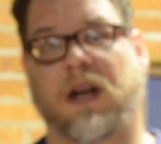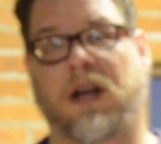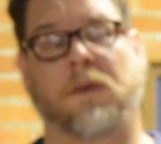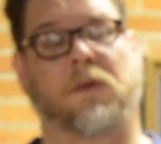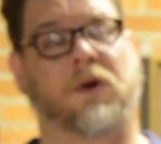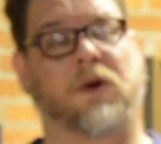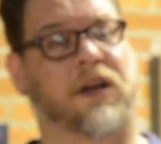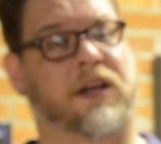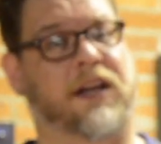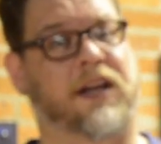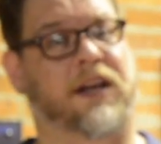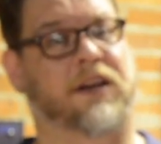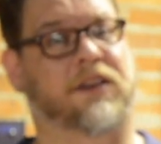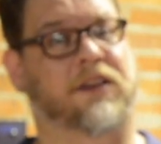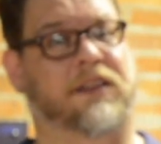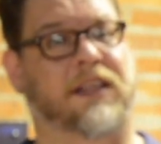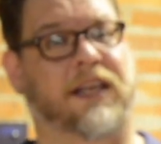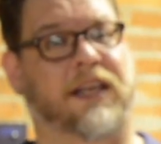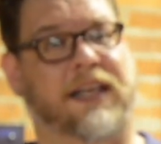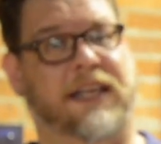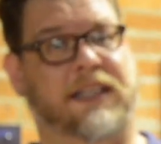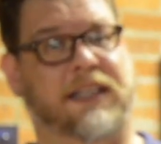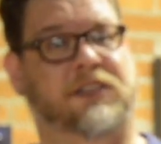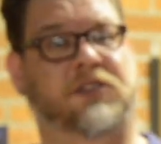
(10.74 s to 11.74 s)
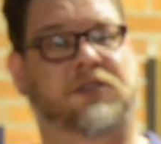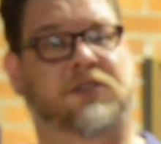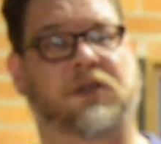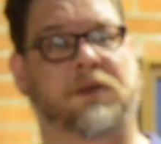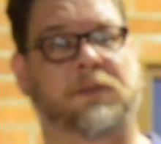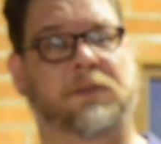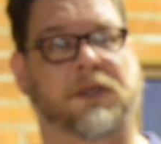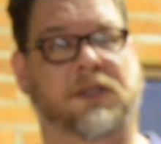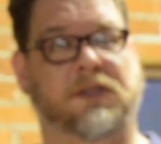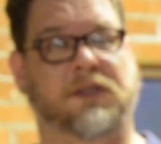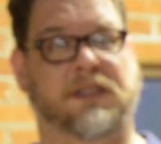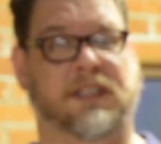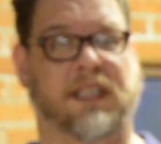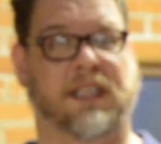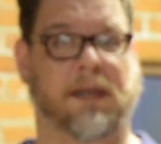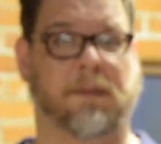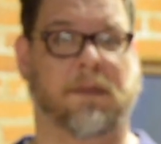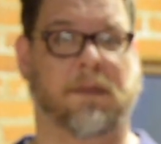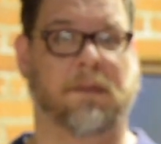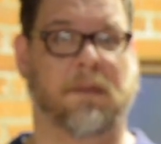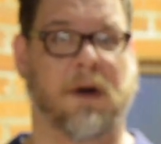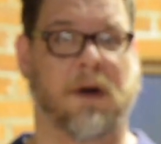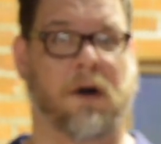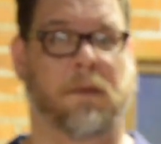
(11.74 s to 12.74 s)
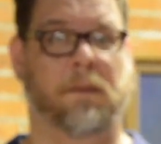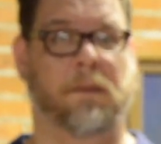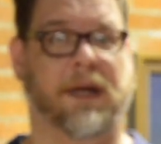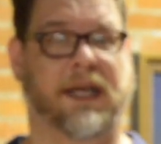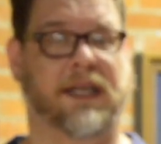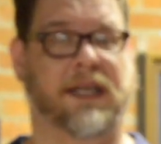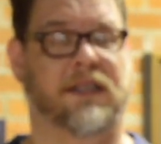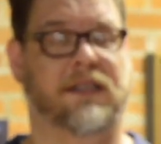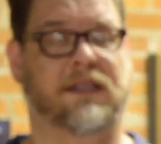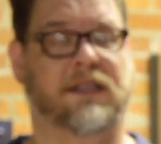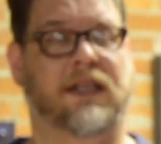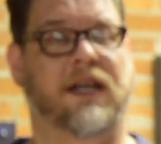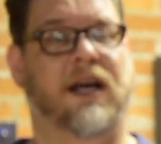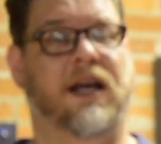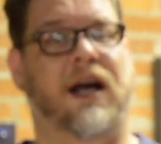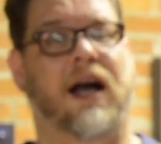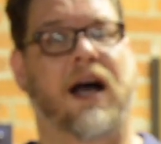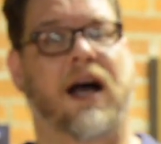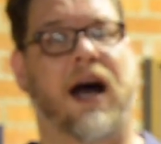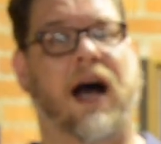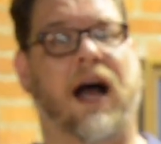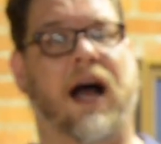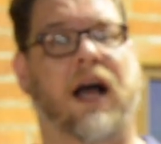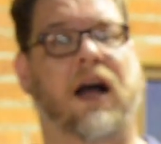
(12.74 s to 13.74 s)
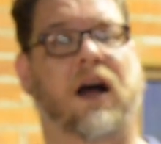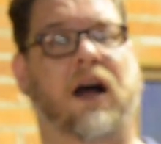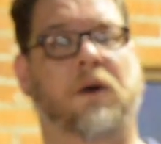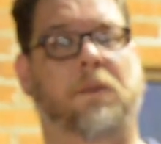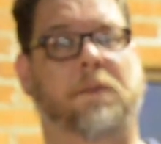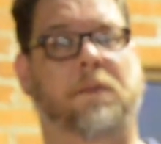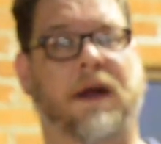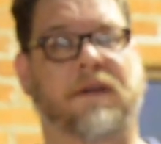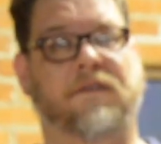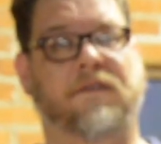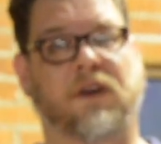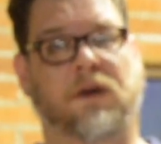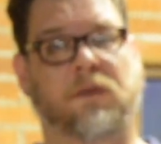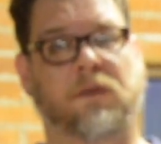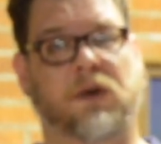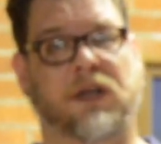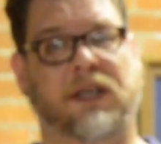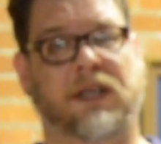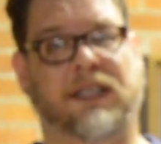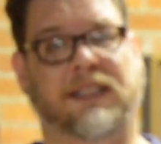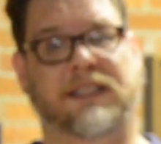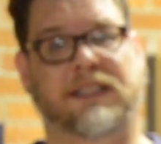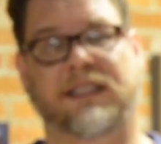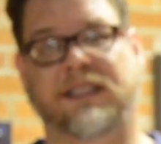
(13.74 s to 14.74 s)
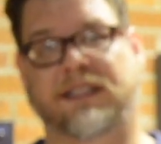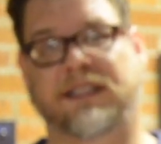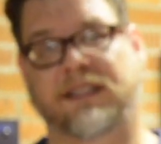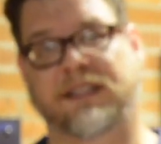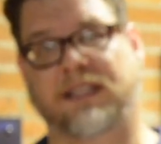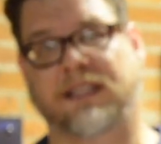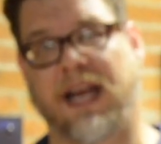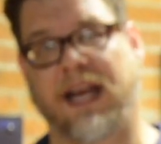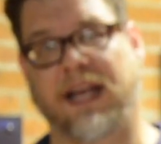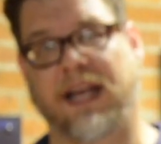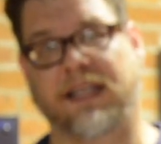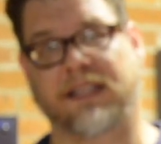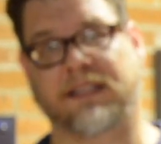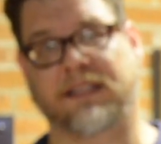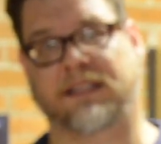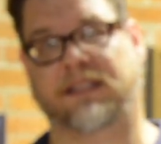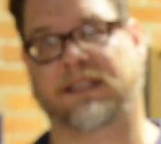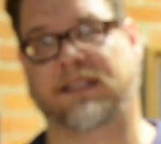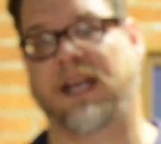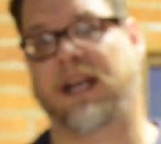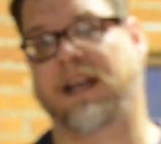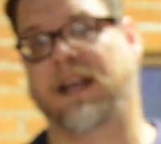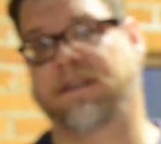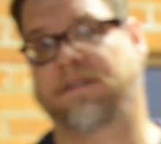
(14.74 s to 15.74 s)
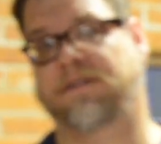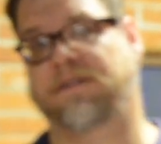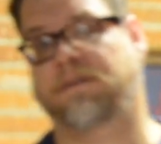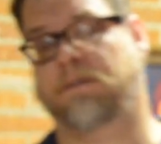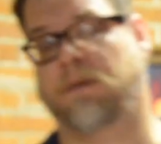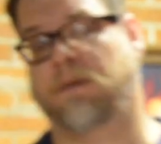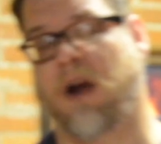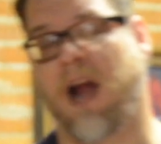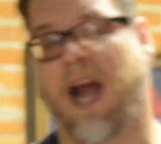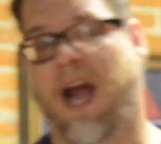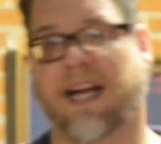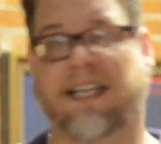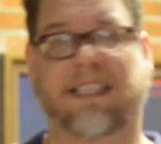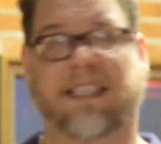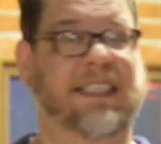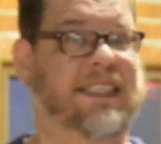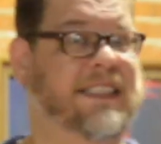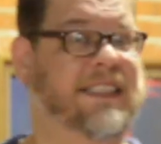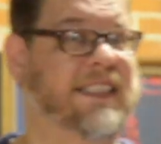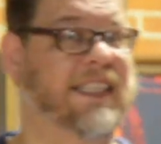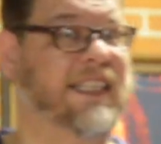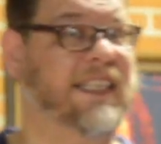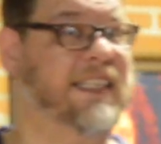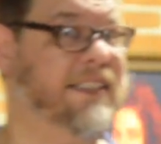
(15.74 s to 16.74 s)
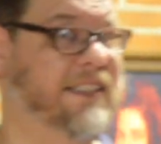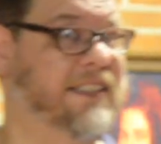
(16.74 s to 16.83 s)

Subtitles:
I work here at the History Museum of Mobile. I hope everyone is staying safe, practicing